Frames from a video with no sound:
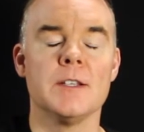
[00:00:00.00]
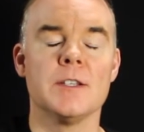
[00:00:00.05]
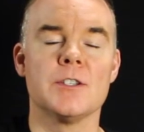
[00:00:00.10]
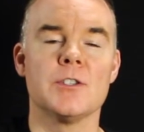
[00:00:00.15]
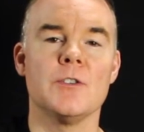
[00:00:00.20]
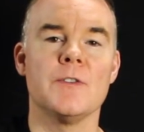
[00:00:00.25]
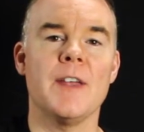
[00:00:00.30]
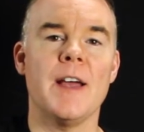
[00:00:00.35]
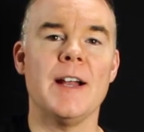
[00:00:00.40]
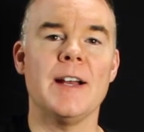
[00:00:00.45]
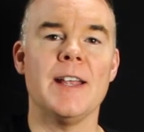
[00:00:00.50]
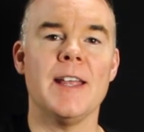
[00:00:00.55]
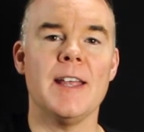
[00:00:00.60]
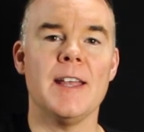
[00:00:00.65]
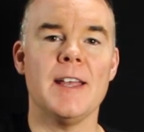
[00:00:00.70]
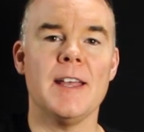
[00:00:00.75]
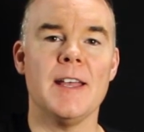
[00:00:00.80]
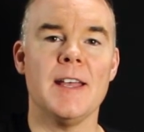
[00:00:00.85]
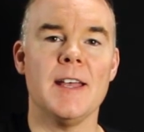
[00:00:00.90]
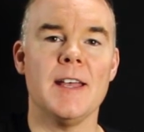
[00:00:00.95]
So that
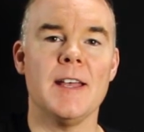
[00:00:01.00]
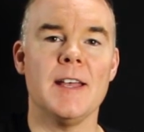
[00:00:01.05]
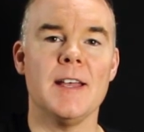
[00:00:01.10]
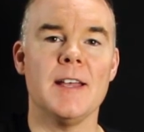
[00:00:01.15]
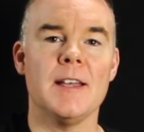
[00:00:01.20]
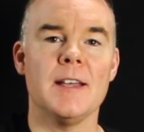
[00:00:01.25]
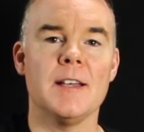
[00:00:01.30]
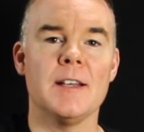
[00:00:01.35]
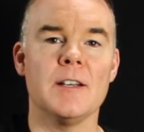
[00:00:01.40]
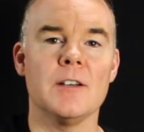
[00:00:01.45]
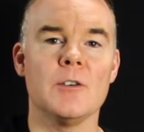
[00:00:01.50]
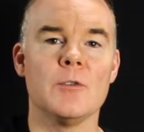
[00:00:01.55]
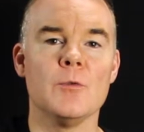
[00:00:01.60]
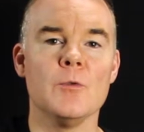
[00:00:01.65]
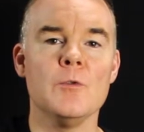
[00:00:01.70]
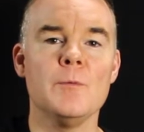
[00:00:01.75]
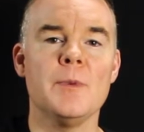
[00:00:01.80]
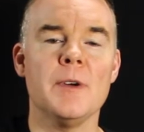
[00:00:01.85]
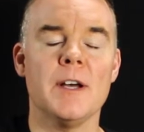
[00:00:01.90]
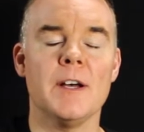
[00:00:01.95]

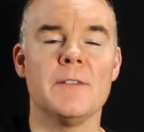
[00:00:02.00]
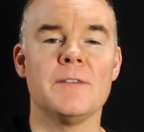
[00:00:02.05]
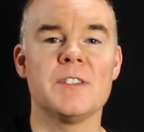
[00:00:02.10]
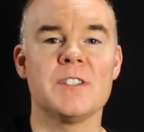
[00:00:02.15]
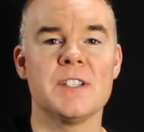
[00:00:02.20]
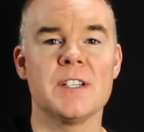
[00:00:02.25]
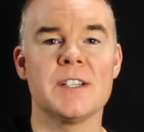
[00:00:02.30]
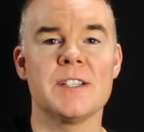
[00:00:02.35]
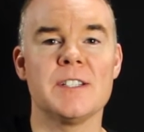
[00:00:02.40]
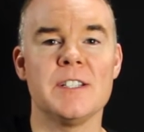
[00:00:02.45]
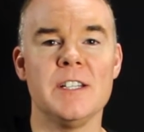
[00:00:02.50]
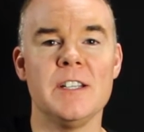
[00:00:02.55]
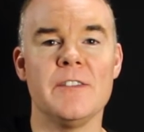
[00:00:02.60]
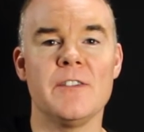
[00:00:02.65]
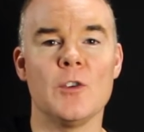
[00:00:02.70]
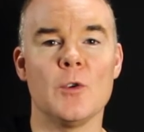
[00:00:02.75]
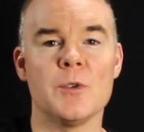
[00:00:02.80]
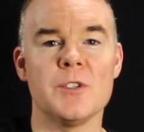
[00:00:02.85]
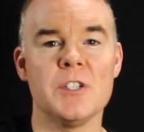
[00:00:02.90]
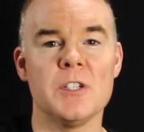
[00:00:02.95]
group of
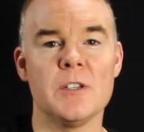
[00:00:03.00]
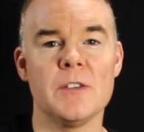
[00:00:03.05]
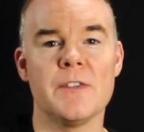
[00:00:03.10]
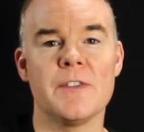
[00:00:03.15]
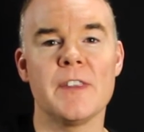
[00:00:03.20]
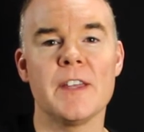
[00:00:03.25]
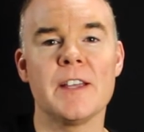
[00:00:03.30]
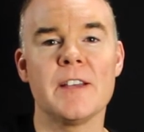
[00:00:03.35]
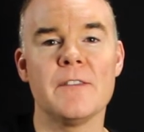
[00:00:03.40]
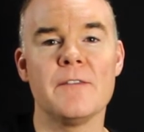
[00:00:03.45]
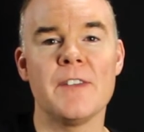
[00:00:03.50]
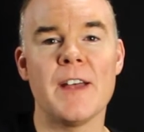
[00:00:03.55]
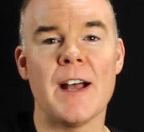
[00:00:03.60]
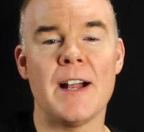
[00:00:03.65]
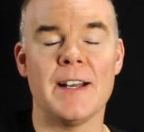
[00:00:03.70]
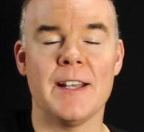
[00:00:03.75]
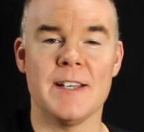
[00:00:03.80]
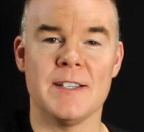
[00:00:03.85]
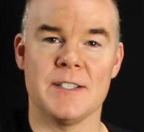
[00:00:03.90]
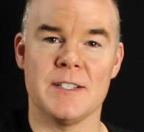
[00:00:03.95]
sixteenth notes, you can think of
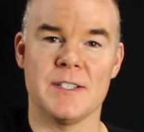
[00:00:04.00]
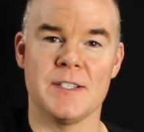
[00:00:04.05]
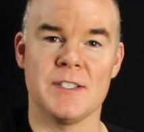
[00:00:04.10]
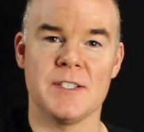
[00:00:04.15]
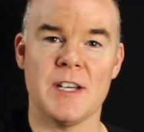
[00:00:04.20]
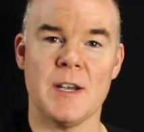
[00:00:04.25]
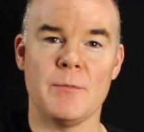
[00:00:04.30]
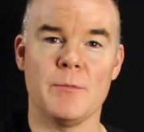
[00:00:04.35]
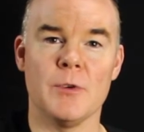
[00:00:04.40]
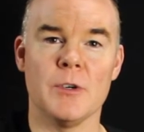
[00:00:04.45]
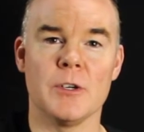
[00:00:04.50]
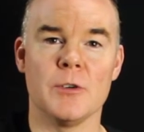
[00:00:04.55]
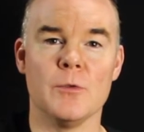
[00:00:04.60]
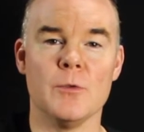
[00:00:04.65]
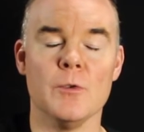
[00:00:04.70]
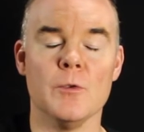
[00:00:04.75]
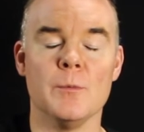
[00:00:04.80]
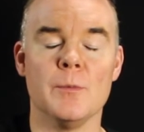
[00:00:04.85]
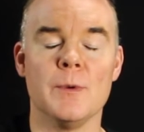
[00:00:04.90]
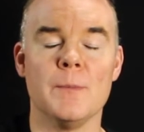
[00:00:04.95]
that as a separate
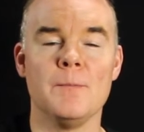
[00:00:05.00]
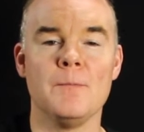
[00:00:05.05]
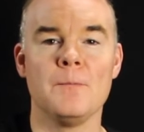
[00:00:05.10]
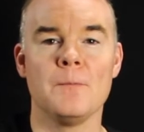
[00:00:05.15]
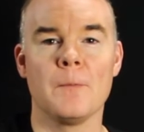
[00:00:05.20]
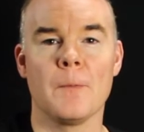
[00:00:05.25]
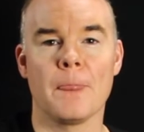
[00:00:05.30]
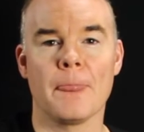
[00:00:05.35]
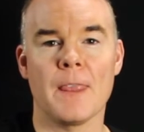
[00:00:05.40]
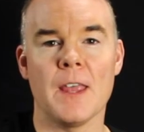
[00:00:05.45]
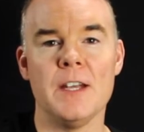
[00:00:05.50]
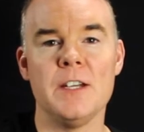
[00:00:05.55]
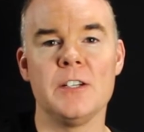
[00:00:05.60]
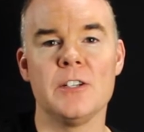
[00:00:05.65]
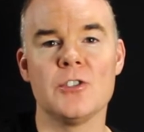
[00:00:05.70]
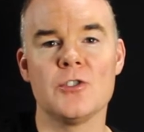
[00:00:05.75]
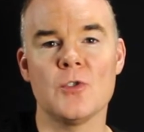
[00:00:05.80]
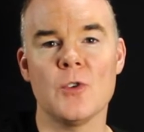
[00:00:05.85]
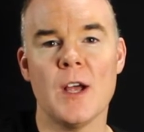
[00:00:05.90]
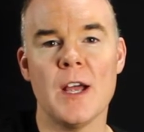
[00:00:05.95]
group. And you
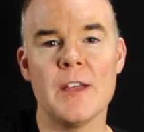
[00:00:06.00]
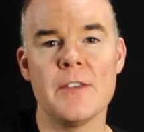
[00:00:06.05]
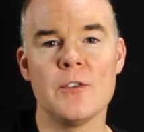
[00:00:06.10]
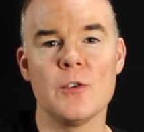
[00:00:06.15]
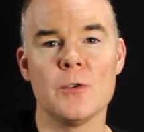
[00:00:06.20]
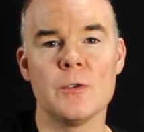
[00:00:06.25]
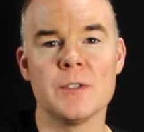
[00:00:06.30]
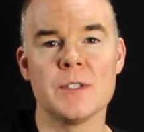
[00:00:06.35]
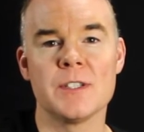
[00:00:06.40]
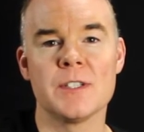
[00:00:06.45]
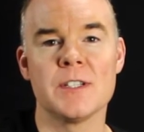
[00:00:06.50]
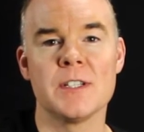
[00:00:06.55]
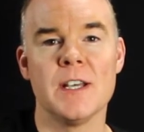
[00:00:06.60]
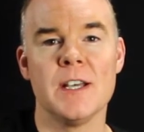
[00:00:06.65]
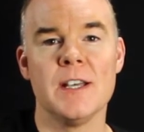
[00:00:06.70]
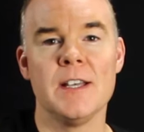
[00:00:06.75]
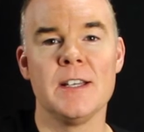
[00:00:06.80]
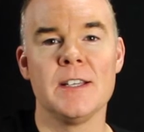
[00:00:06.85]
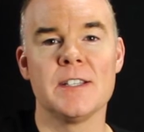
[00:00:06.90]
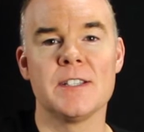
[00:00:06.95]
can try those
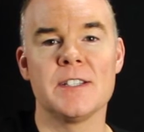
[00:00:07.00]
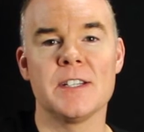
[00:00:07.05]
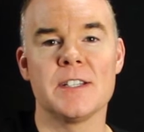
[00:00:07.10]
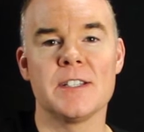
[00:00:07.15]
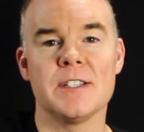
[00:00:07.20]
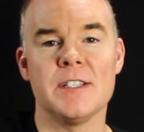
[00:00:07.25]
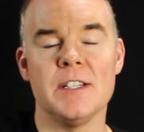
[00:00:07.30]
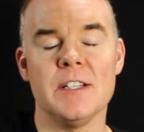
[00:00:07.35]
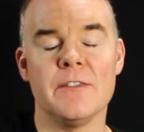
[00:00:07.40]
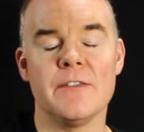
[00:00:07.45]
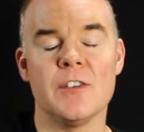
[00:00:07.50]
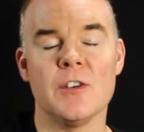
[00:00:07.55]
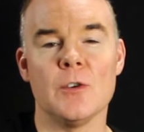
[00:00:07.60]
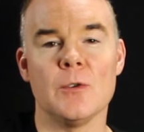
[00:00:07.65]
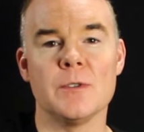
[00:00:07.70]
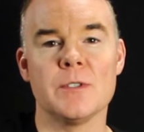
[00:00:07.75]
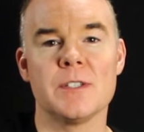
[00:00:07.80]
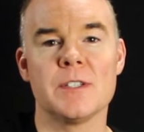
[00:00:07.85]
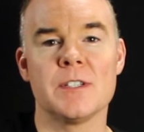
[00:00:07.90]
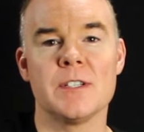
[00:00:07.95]
sixteenth
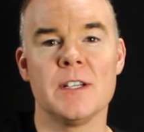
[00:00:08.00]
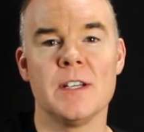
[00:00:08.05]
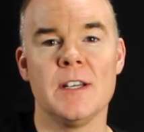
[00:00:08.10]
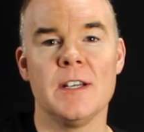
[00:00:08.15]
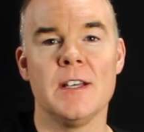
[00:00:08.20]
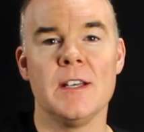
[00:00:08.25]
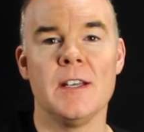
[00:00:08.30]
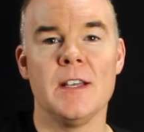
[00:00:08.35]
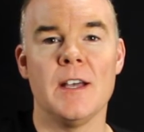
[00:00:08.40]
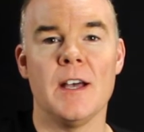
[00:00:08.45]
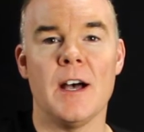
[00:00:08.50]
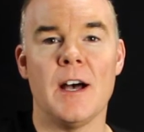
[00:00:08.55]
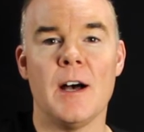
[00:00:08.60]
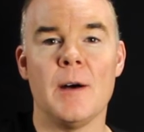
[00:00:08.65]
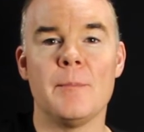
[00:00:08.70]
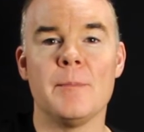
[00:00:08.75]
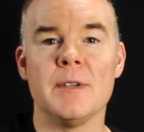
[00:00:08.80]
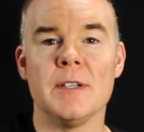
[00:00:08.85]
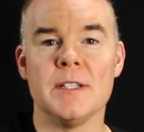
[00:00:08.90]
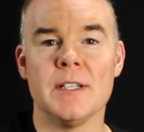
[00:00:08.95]
notes
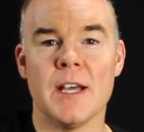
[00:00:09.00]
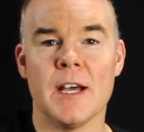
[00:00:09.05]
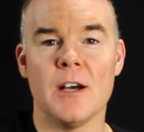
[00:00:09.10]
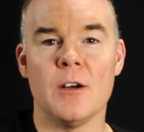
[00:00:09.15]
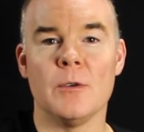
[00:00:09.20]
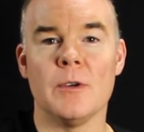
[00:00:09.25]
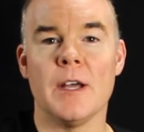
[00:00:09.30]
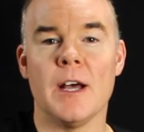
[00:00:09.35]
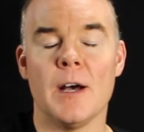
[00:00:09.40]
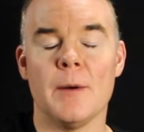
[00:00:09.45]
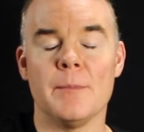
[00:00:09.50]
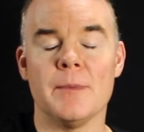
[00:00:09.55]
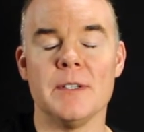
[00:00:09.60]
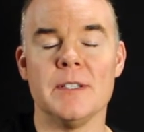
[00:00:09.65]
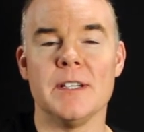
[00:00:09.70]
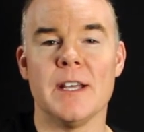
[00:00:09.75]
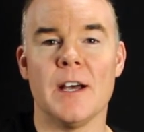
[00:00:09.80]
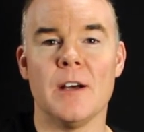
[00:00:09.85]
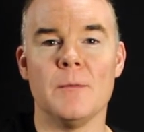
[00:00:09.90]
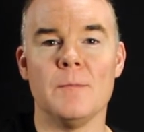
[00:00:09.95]
up and down, up
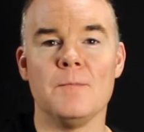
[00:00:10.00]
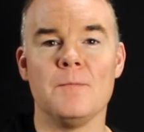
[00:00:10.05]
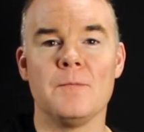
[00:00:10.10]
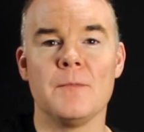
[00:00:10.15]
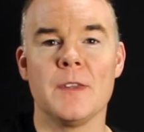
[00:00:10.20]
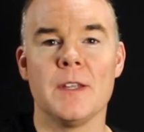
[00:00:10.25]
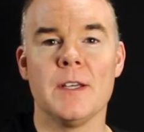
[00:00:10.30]
and down.